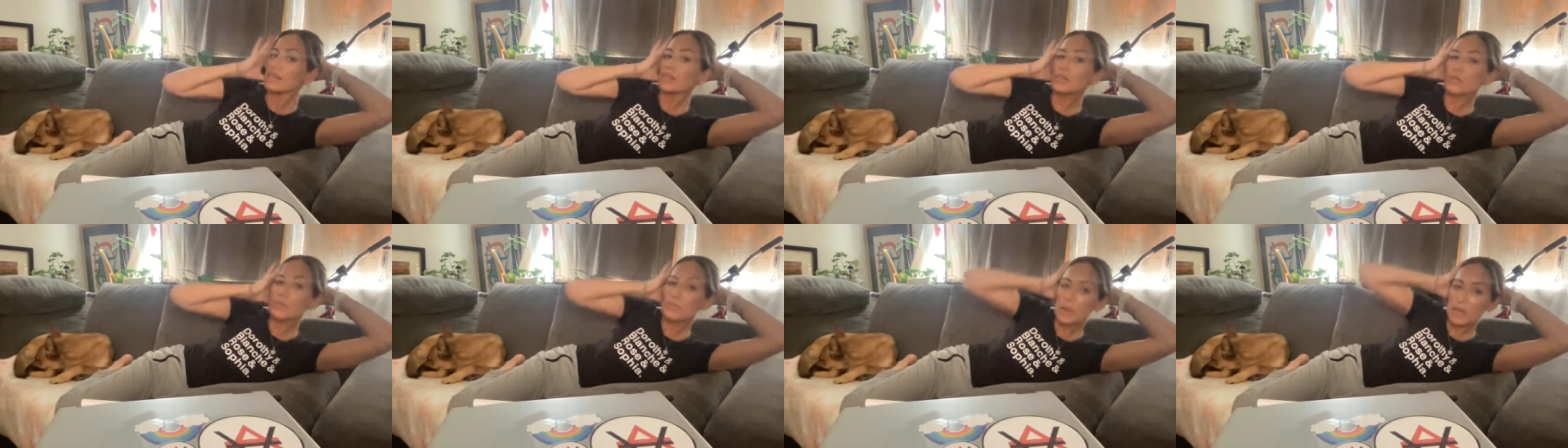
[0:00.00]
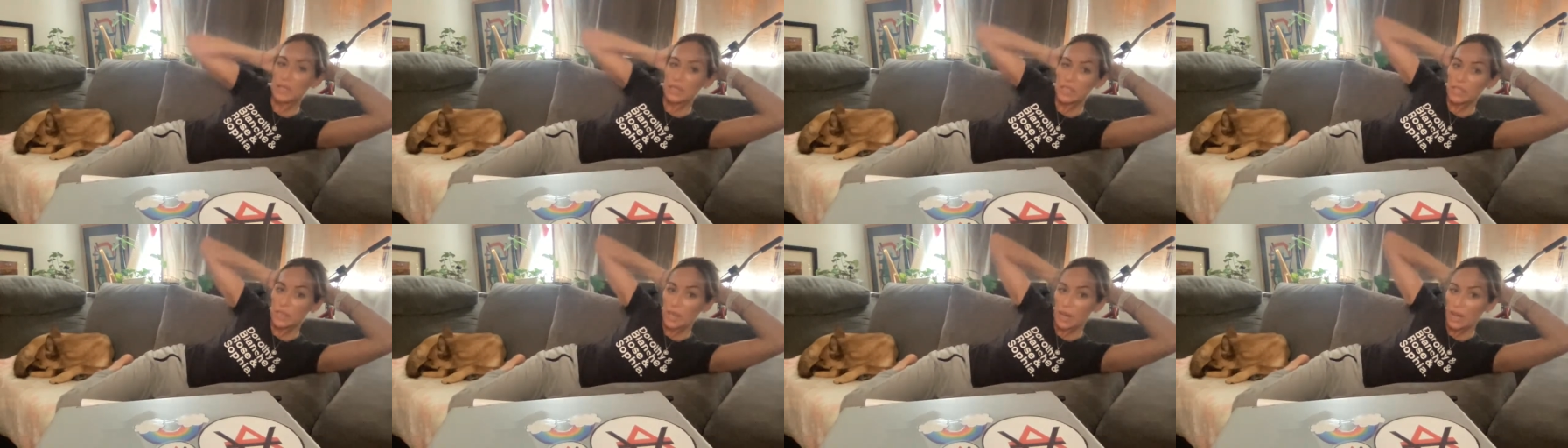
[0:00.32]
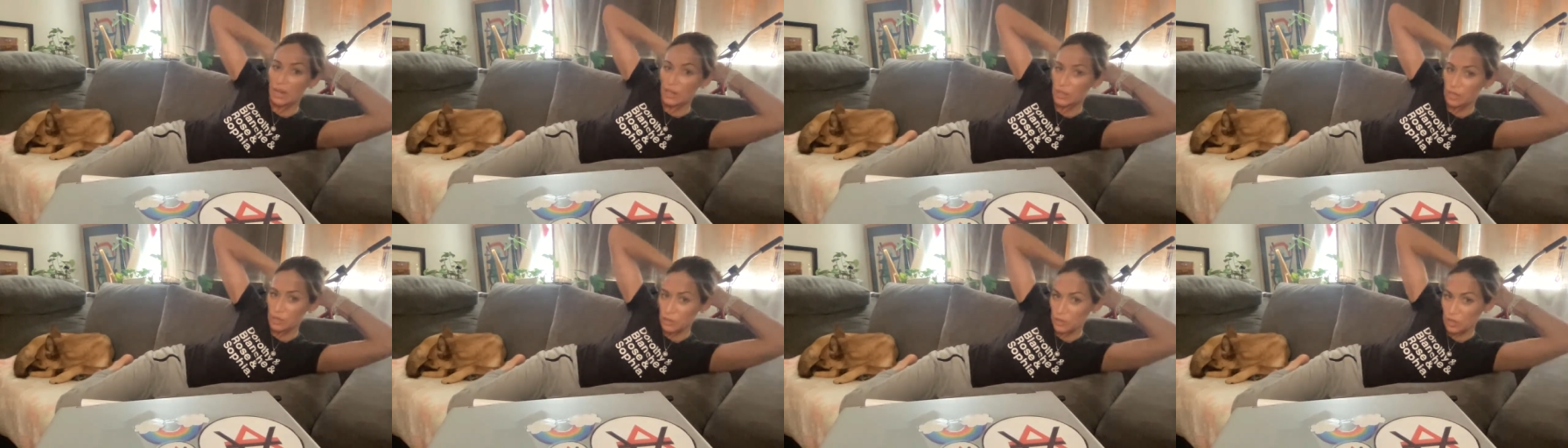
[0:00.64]
Samati
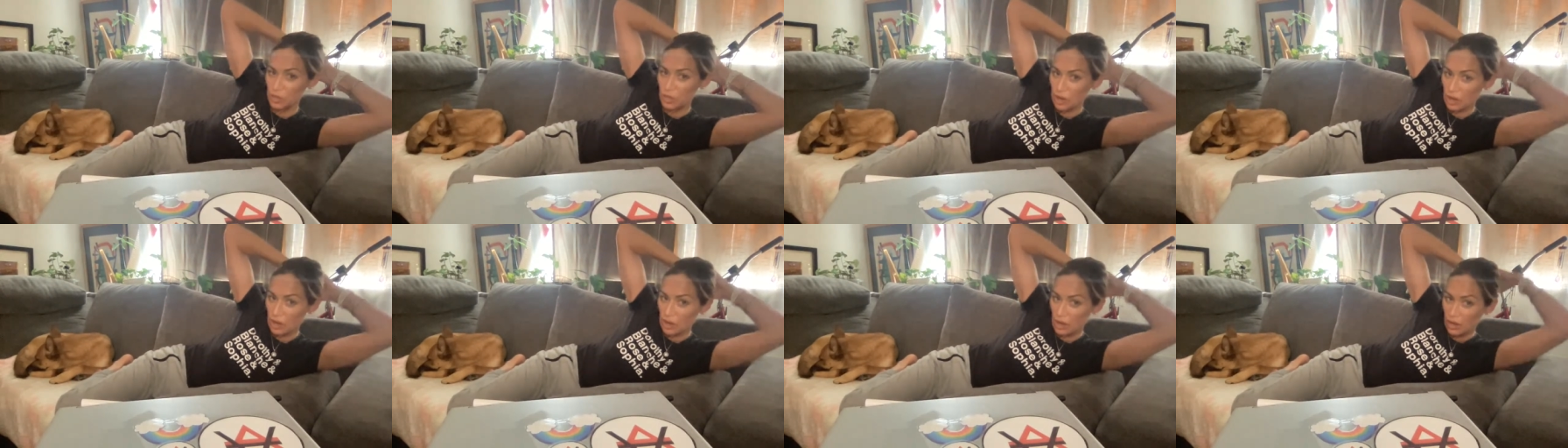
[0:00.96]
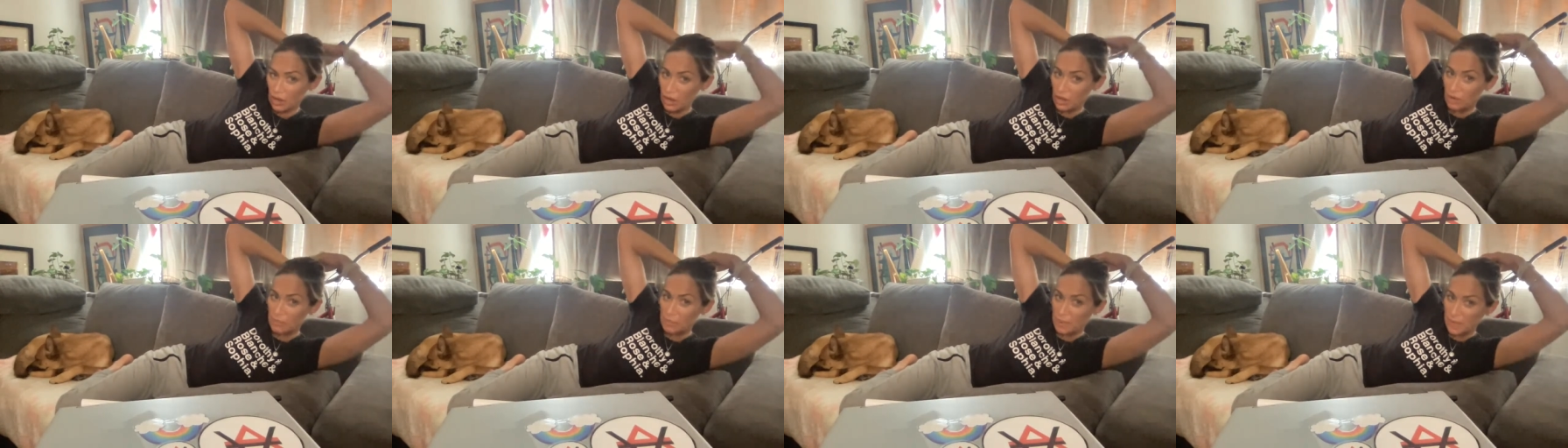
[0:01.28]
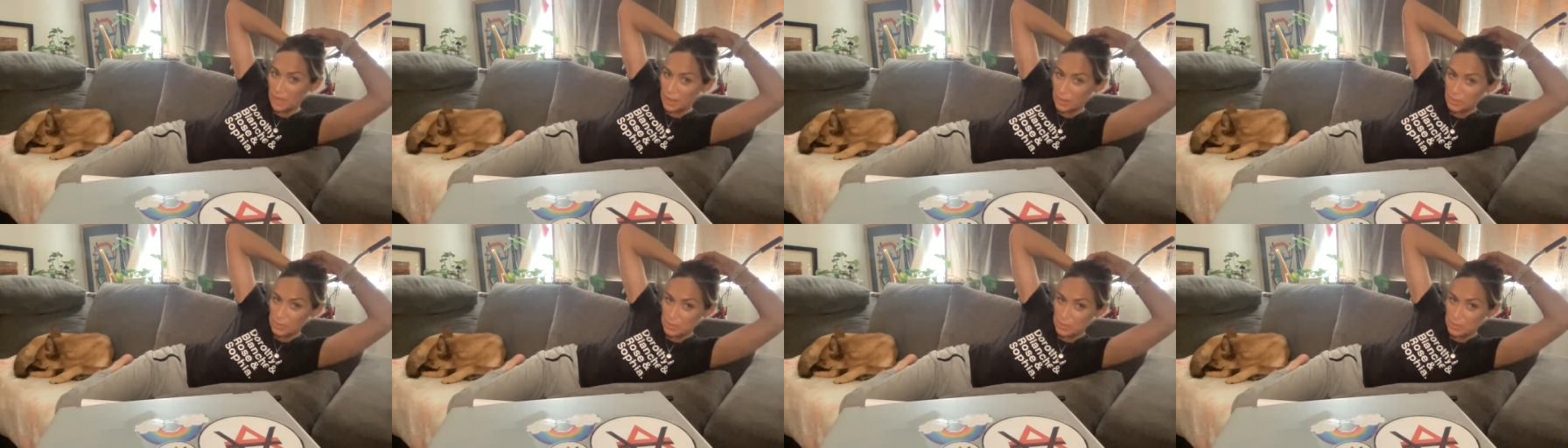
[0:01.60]
got a new dog. I'm like